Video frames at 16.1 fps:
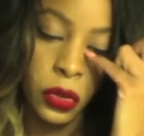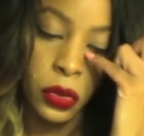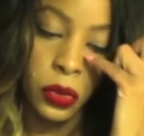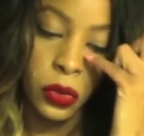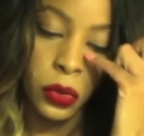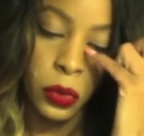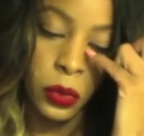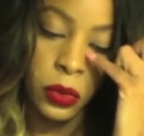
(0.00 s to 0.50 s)

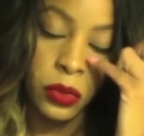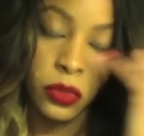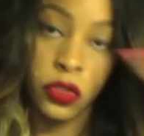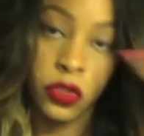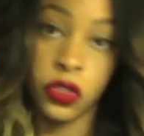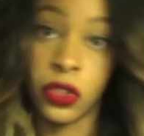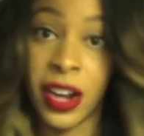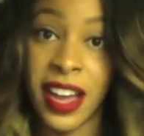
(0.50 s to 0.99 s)
to
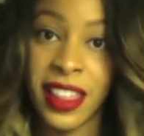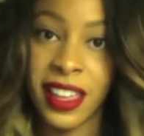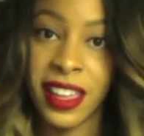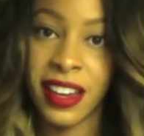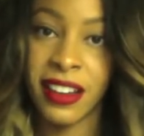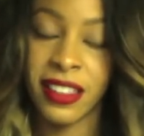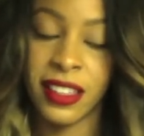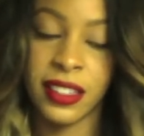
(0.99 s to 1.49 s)
dry
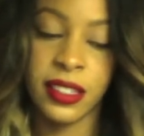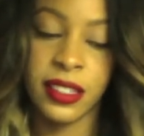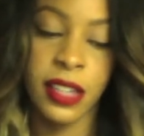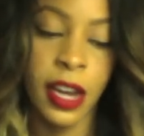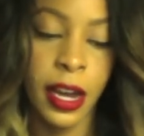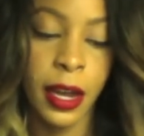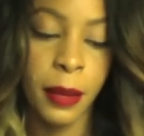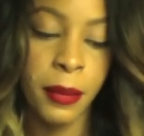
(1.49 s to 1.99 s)
the hair this
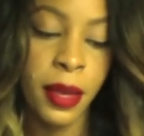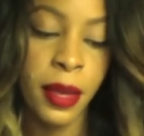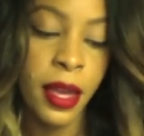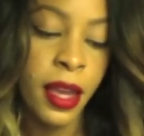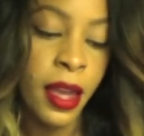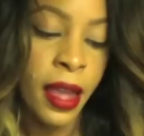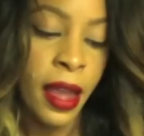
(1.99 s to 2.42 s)
time.